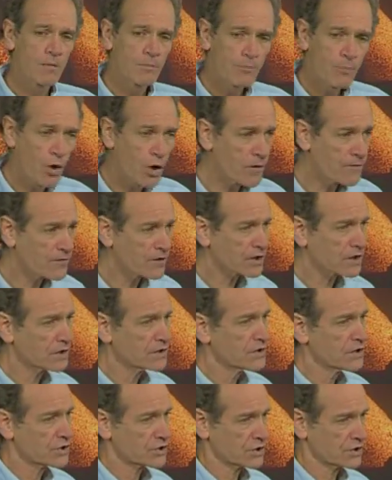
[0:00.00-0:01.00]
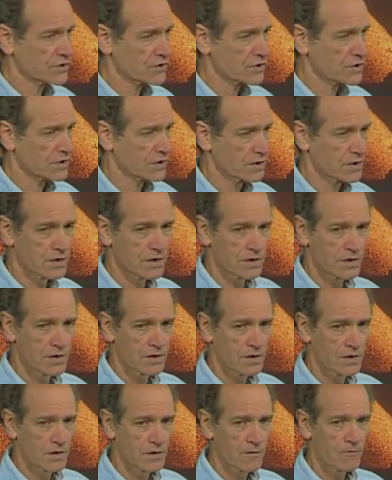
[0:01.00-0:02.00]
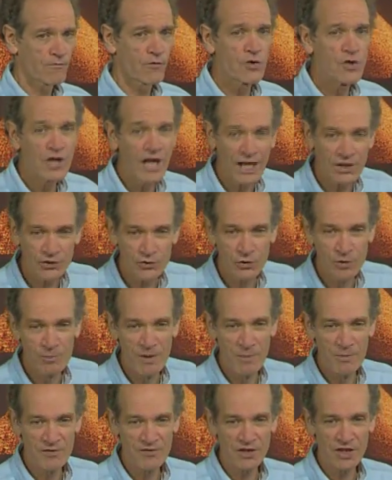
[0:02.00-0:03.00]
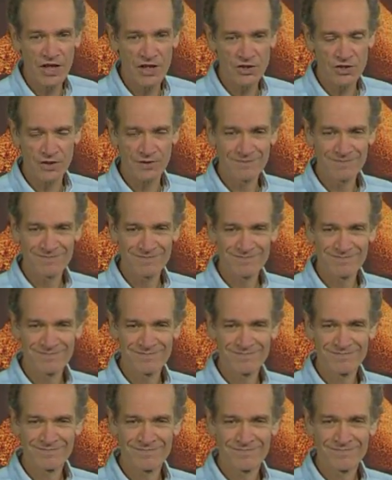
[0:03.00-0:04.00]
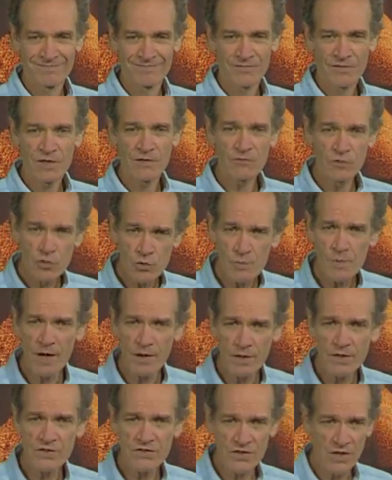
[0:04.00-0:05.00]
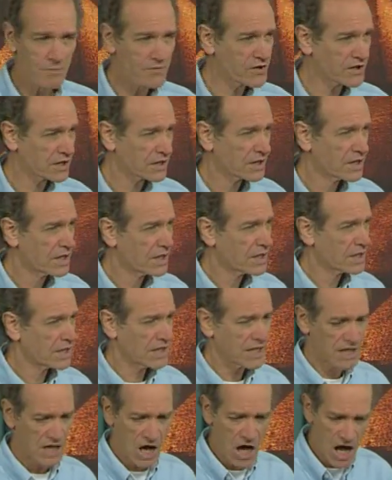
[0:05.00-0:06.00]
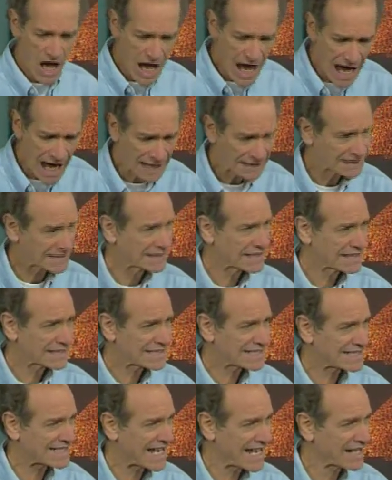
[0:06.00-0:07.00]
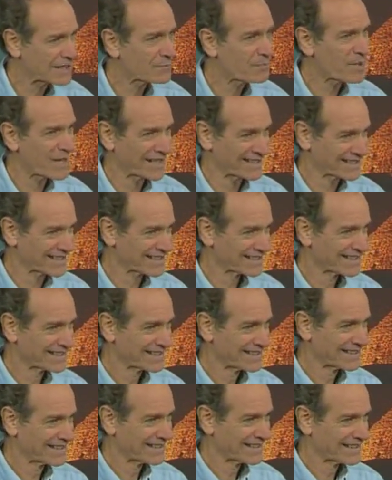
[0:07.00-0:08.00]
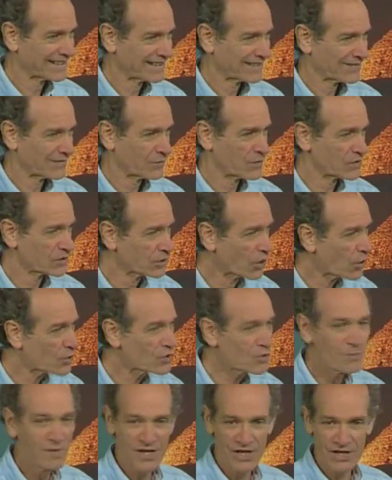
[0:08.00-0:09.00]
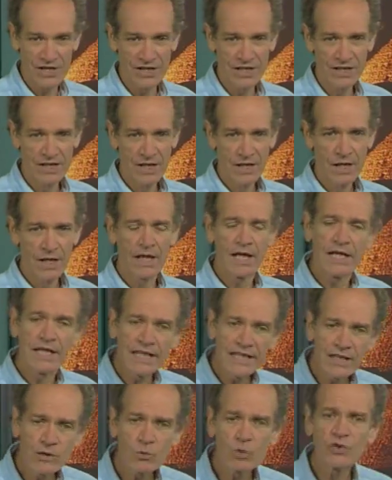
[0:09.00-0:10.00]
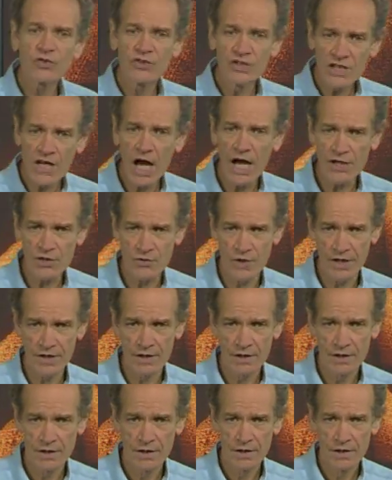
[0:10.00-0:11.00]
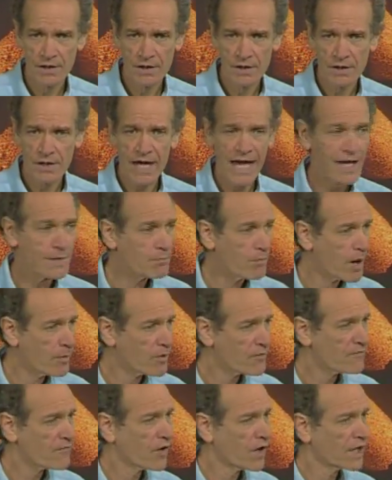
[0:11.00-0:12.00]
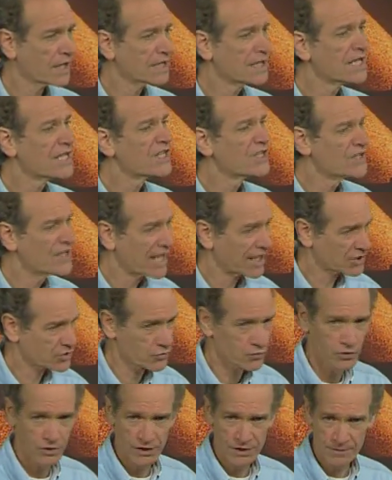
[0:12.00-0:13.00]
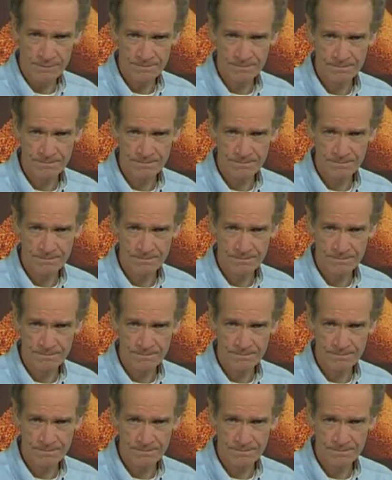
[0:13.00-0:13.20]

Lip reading: Perfect conditions for natural mummification. If you bury something in a hot sand pit with low humidity, it will dehydrate and mummify naturally.